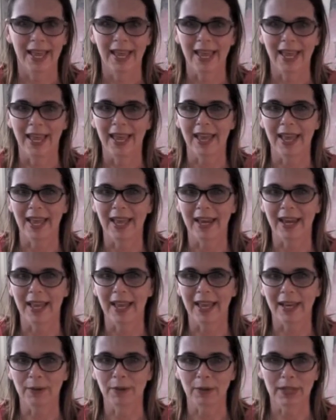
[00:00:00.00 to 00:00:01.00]
And
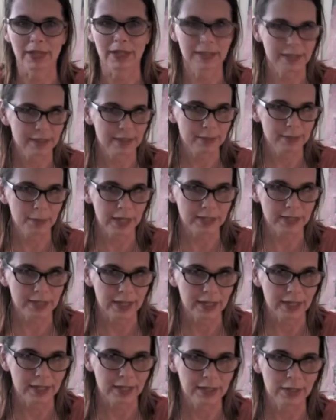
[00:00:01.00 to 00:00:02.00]
anyway, this is the best
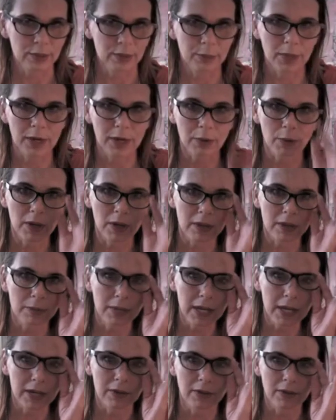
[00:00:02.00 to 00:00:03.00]
I can do. Bear with
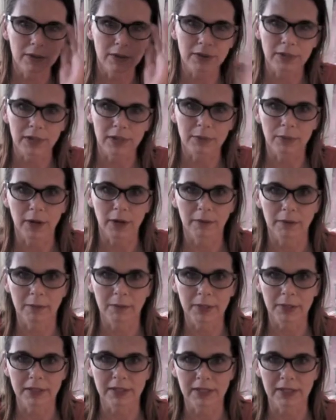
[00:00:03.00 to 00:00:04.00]
me. I know there's going to
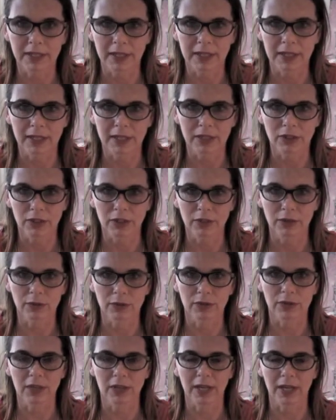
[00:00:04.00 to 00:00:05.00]
probably be sync
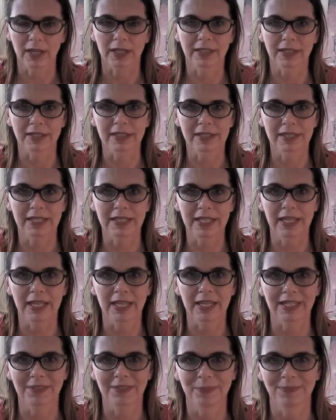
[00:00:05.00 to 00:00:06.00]
issues. I can see it.